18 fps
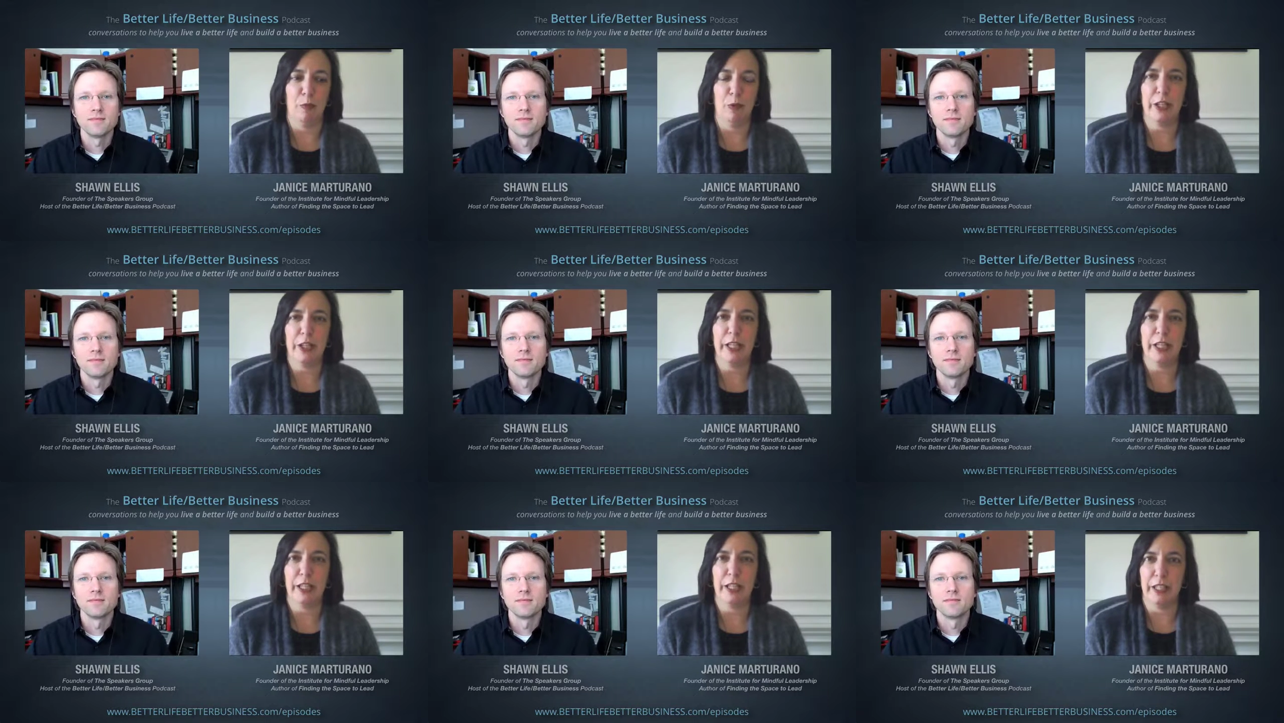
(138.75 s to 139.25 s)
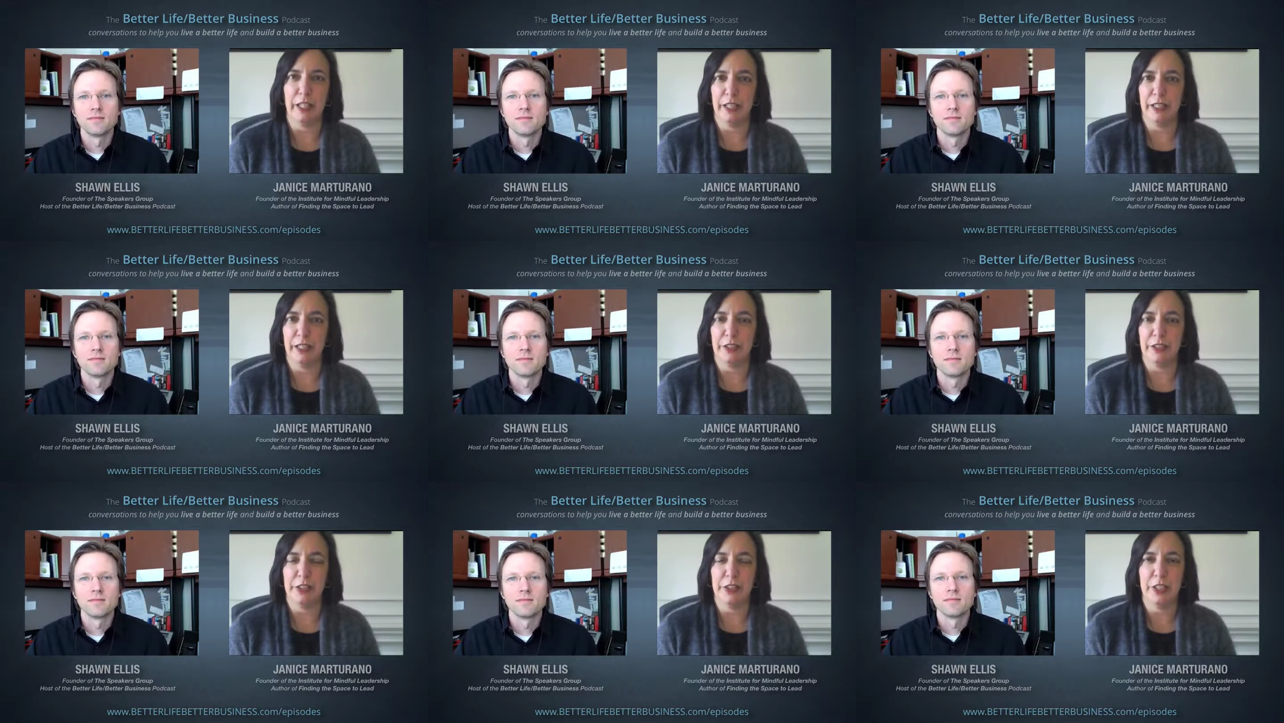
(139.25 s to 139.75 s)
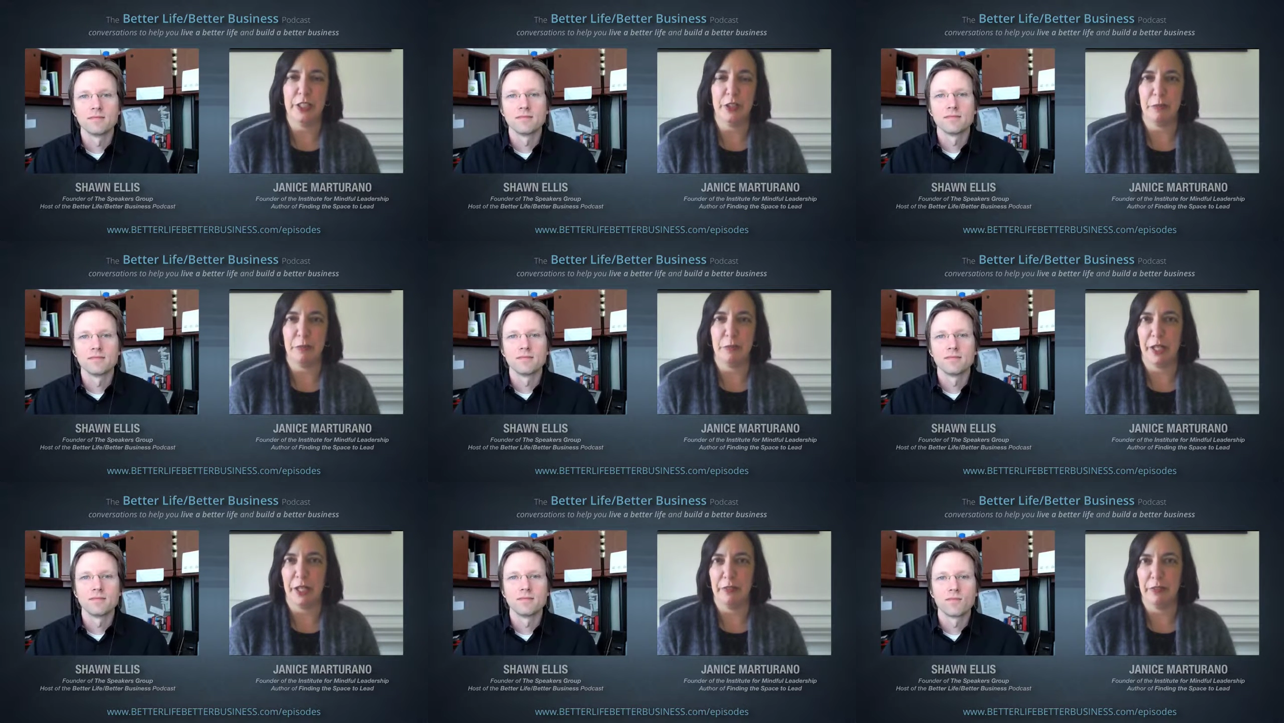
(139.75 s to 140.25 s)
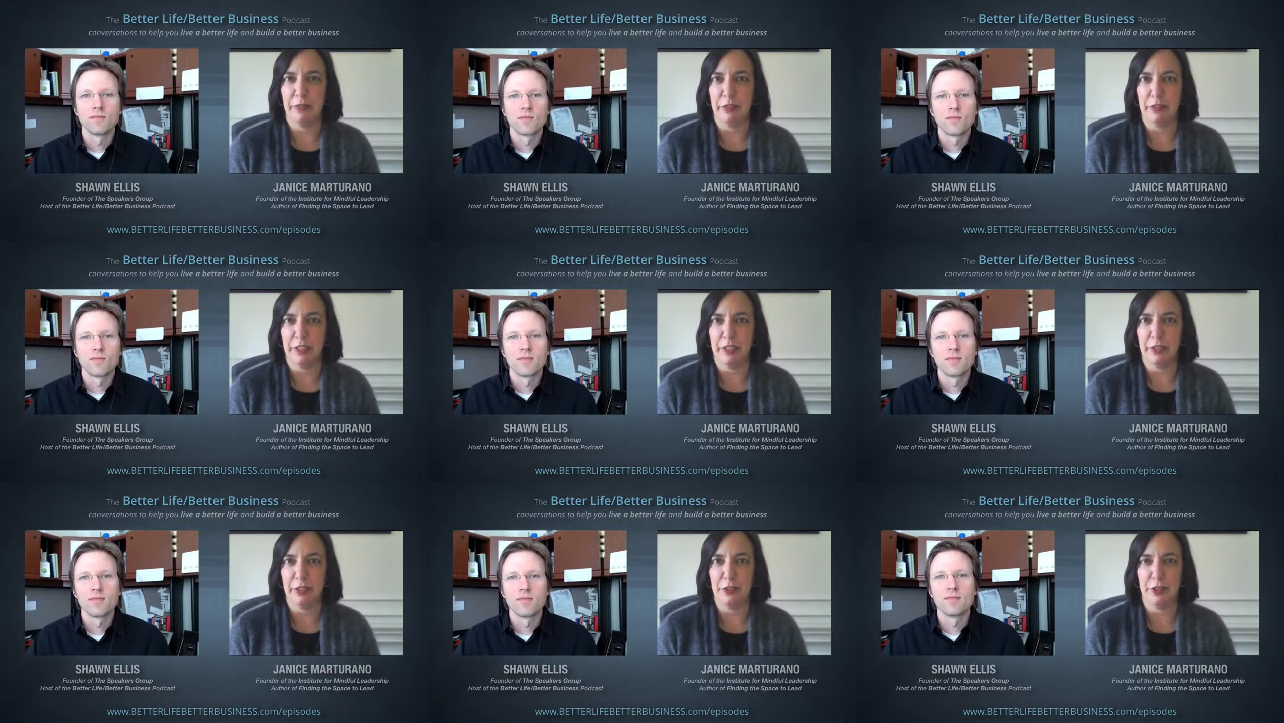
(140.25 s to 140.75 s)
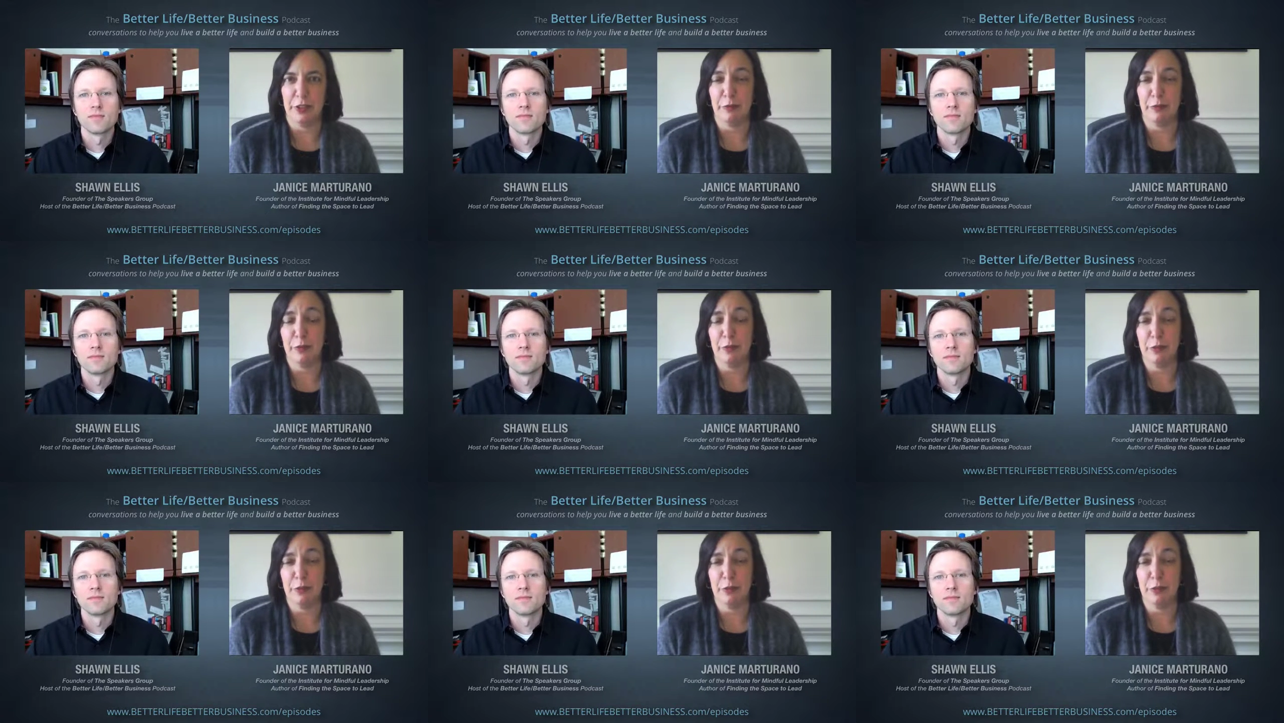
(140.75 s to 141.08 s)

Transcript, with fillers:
Speaker 1: working in teaching mindful leadership,